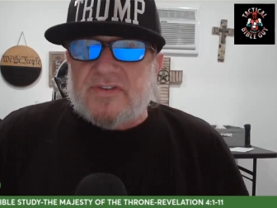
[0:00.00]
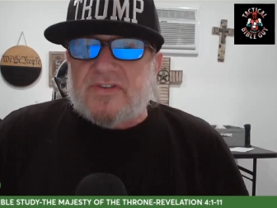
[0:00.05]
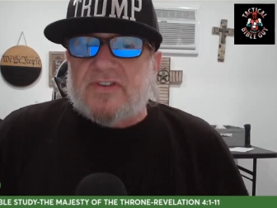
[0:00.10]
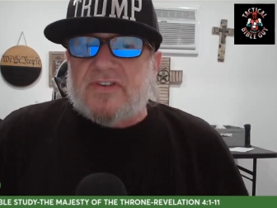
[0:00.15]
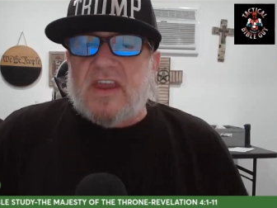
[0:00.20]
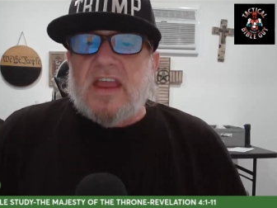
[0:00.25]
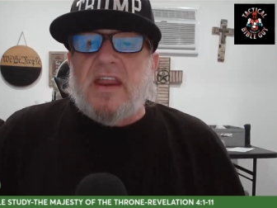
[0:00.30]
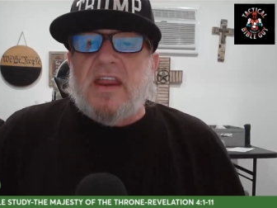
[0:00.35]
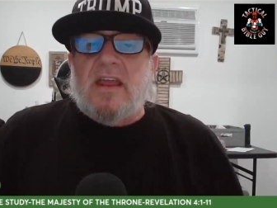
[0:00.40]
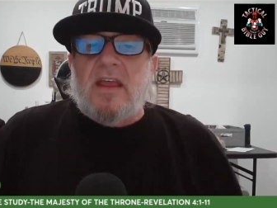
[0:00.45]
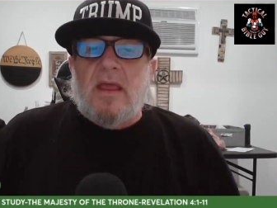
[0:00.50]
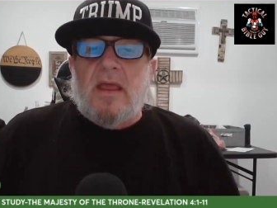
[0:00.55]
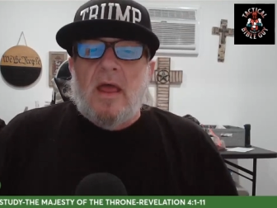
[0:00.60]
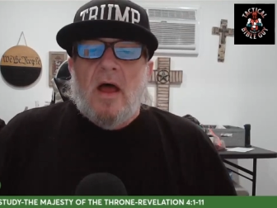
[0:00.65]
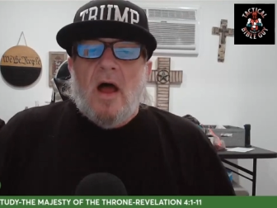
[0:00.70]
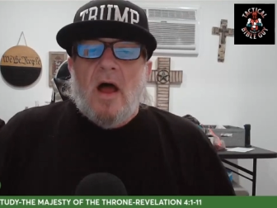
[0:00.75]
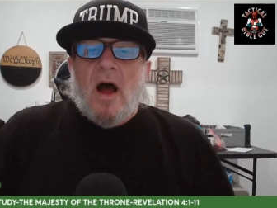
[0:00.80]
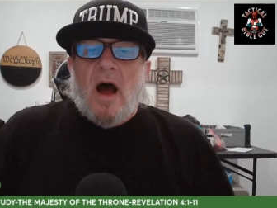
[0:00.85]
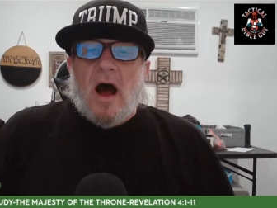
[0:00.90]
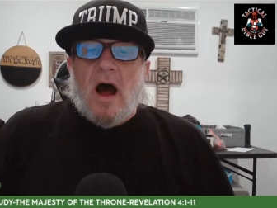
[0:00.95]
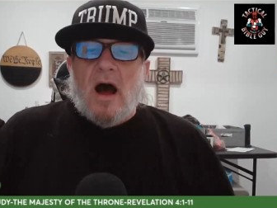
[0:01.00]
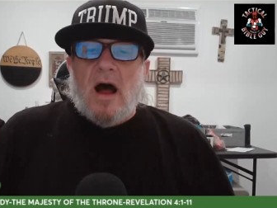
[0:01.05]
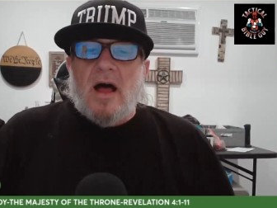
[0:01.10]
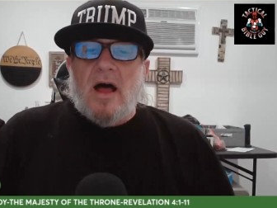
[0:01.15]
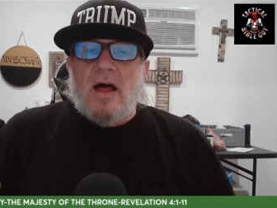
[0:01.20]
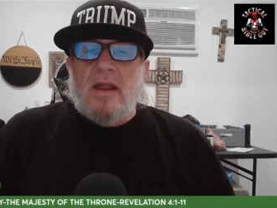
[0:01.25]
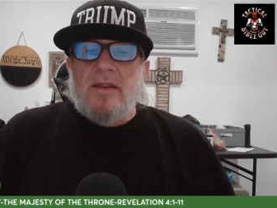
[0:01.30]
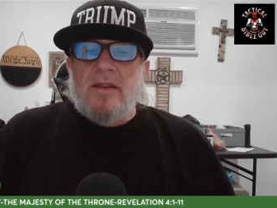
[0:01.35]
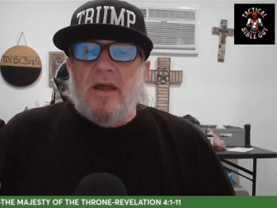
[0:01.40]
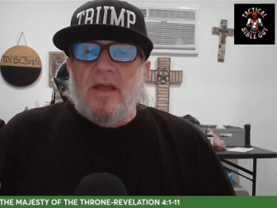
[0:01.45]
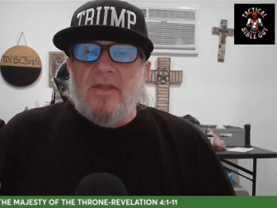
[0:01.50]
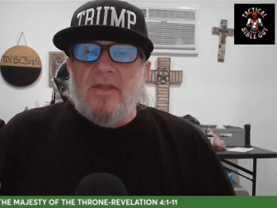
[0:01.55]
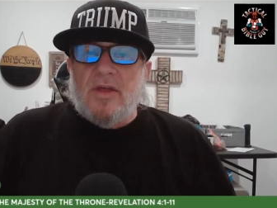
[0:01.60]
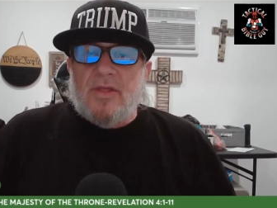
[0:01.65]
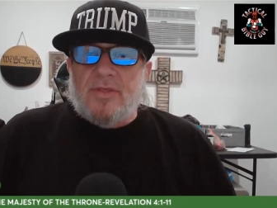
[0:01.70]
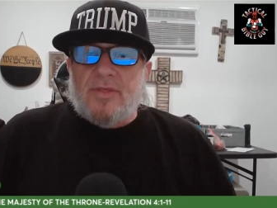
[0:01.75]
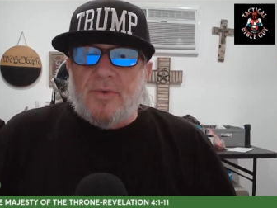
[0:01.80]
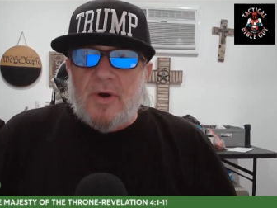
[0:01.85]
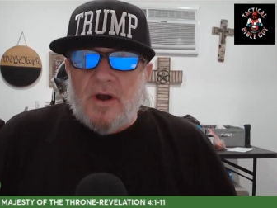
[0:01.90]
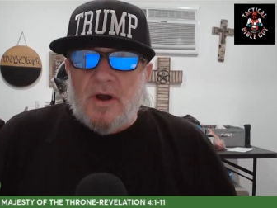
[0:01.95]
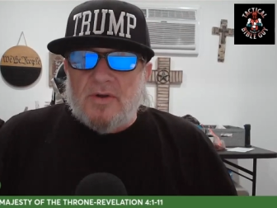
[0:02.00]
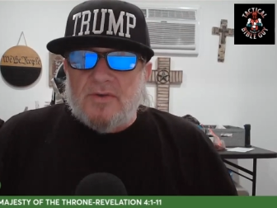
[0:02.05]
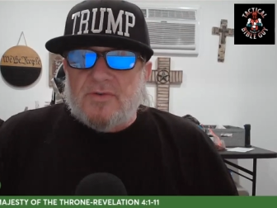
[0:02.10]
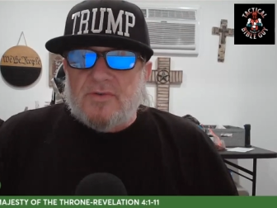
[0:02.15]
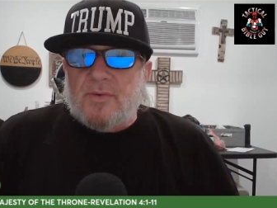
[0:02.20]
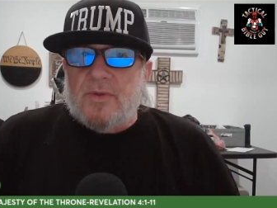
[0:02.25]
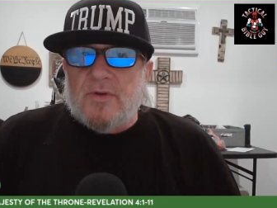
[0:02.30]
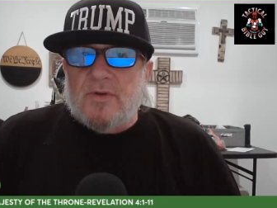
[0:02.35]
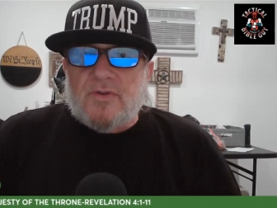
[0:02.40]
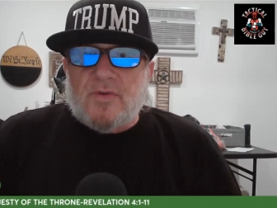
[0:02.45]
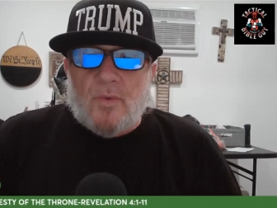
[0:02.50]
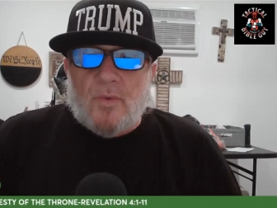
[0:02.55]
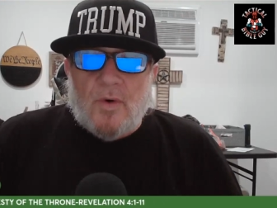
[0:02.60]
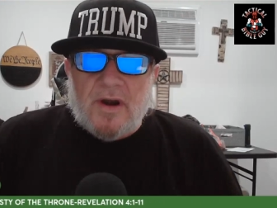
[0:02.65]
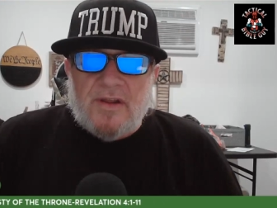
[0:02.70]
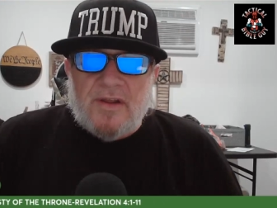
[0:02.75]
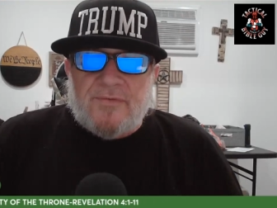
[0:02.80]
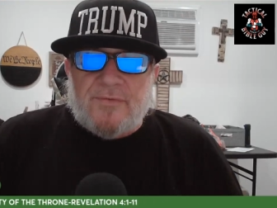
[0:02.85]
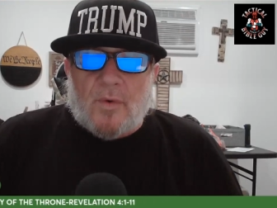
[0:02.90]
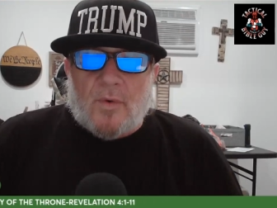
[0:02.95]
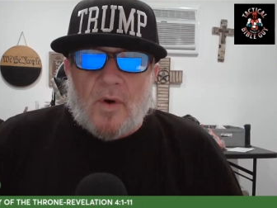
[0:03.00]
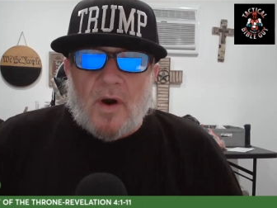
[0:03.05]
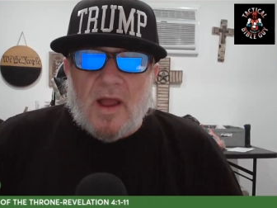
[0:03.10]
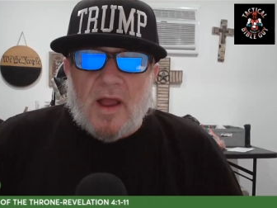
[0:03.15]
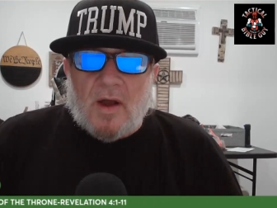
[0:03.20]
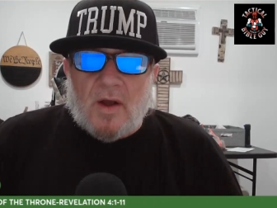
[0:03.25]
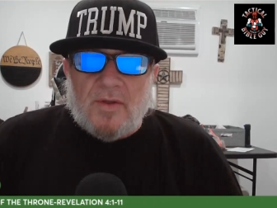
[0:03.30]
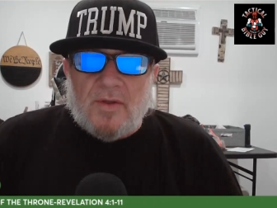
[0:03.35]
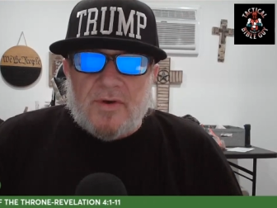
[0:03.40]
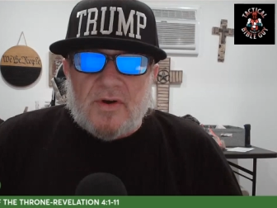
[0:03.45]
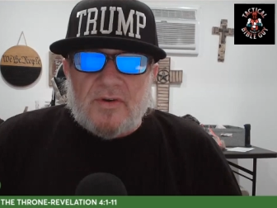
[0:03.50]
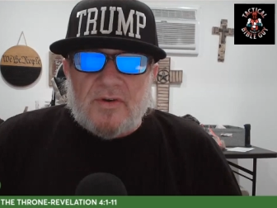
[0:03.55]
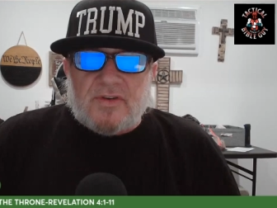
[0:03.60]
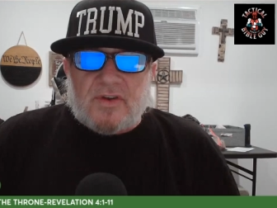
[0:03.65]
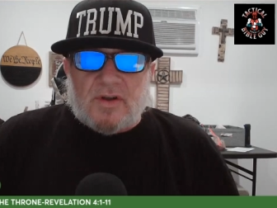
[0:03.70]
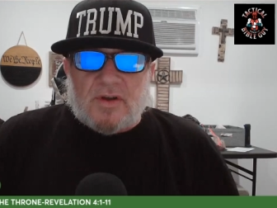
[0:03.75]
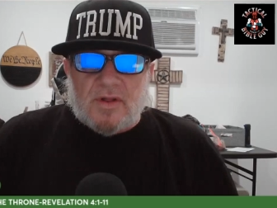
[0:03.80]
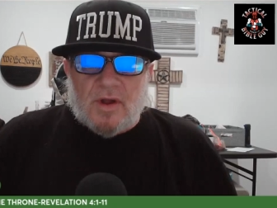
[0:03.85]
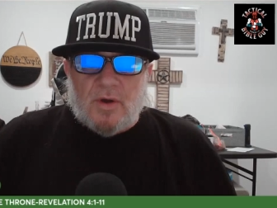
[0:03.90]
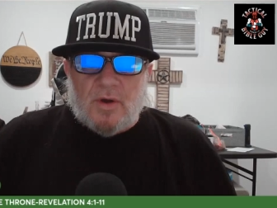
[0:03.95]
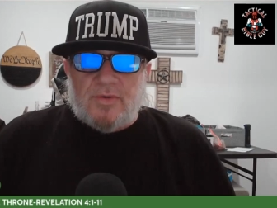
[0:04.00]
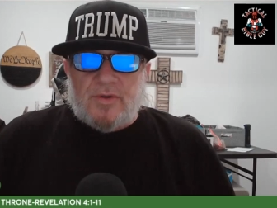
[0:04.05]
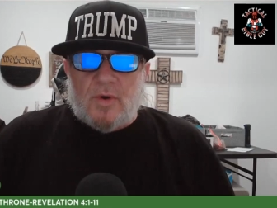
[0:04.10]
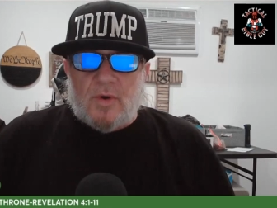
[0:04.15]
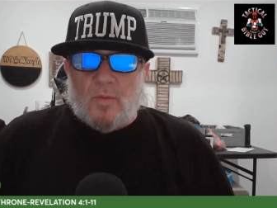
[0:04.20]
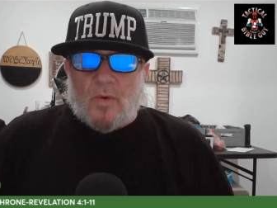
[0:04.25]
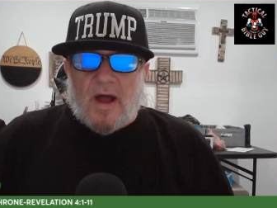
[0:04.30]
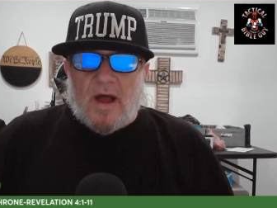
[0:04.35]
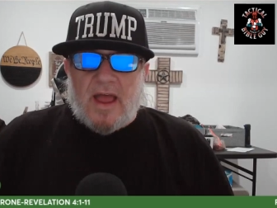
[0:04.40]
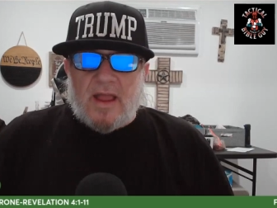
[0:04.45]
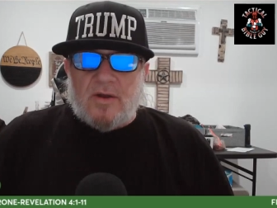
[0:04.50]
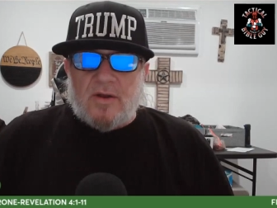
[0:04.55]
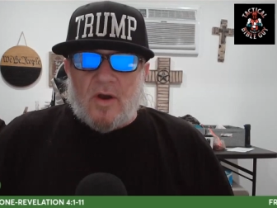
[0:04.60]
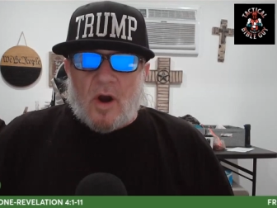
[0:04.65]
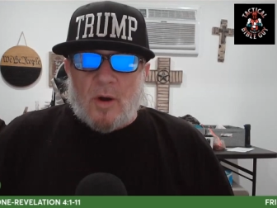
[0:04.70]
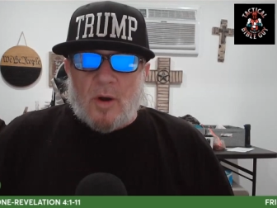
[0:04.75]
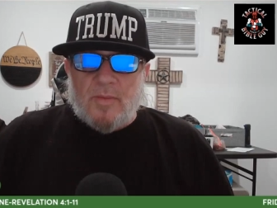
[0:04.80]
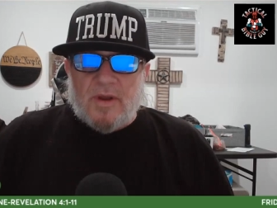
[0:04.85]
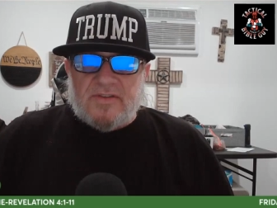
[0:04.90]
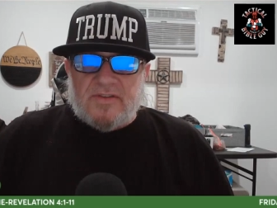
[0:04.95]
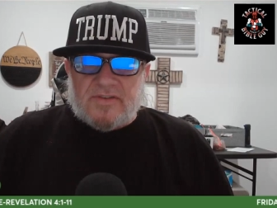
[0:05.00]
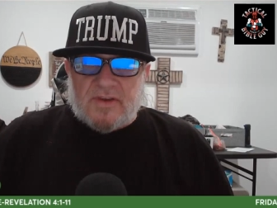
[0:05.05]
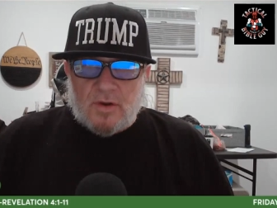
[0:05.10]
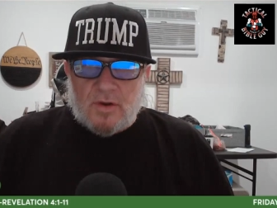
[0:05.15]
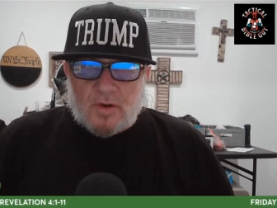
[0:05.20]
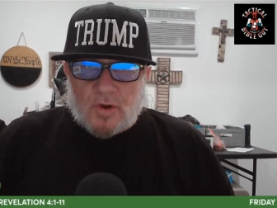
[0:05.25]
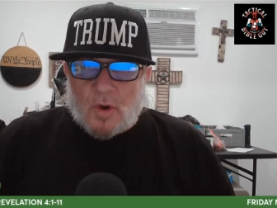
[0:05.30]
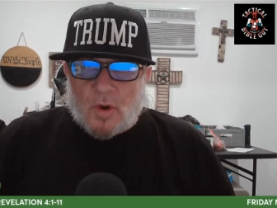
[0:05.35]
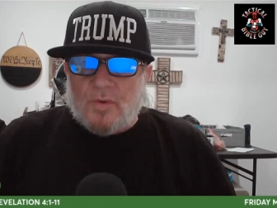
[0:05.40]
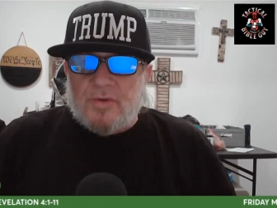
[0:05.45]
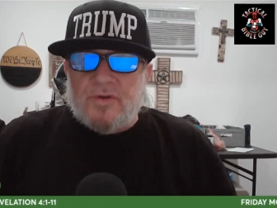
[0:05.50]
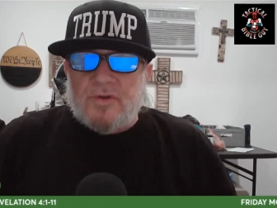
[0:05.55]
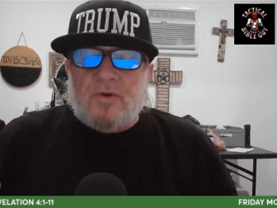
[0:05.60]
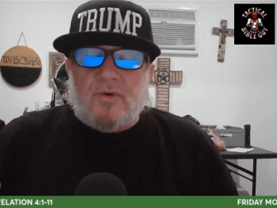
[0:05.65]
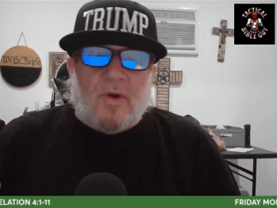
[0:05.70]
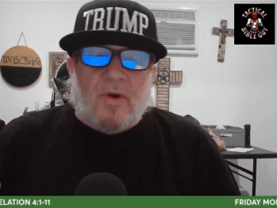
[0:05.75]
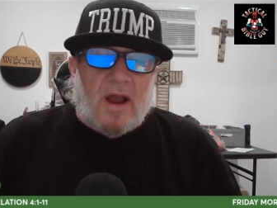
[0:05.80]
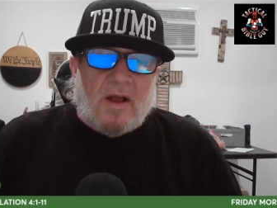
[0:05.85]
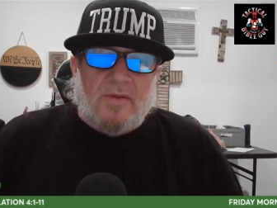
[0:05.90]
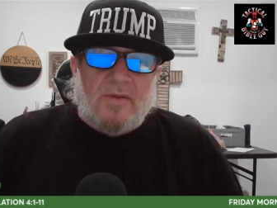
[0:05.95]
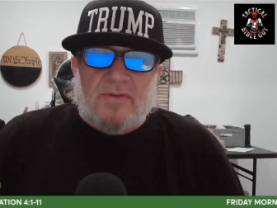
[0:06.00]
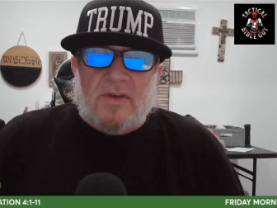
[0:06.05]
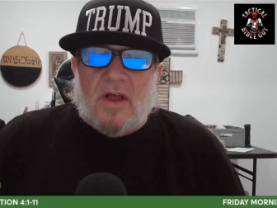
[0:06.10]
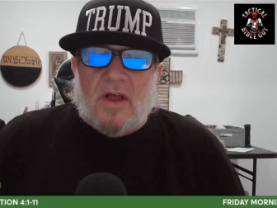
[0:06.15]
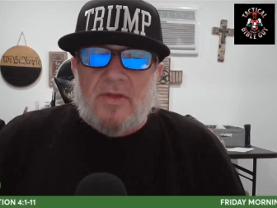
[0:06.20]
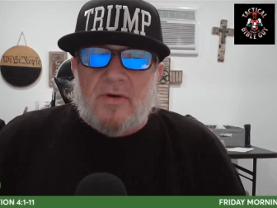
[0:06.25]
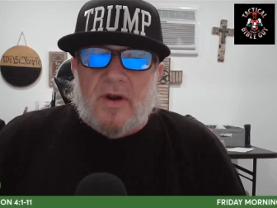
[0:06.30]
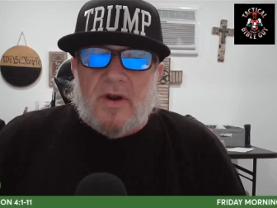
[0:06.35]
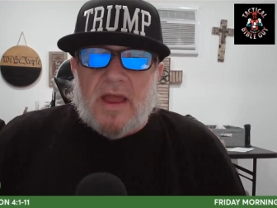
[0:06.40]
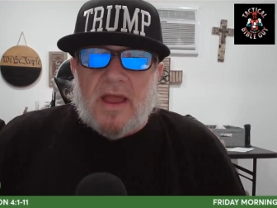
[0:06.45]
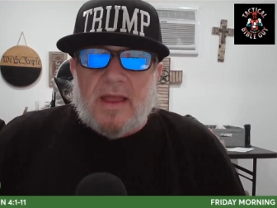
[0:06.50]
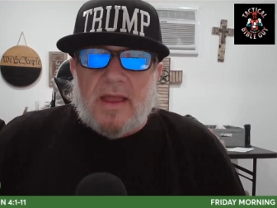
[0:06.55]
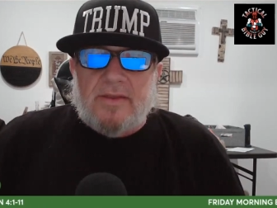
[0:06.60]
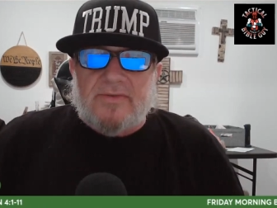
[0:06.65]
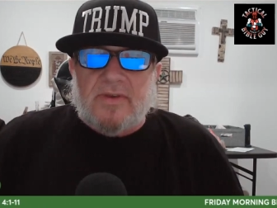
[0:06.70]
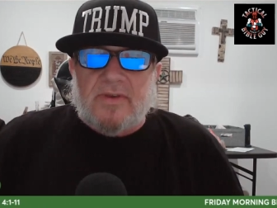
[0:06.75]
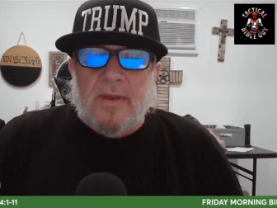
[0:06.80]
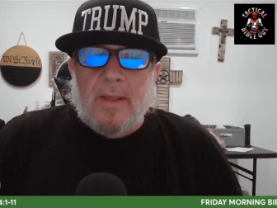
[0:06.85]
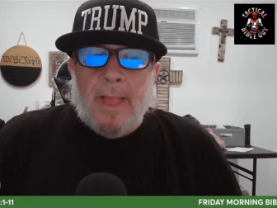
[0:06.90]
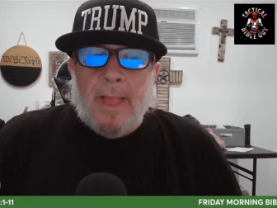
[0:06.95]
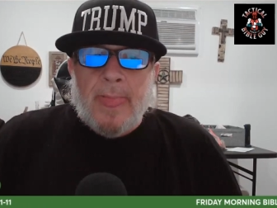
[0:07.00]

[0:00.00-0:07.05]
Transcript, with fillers: Seated on the thrones were the 24 elders, clothed in white garments and golden crowns on their heads.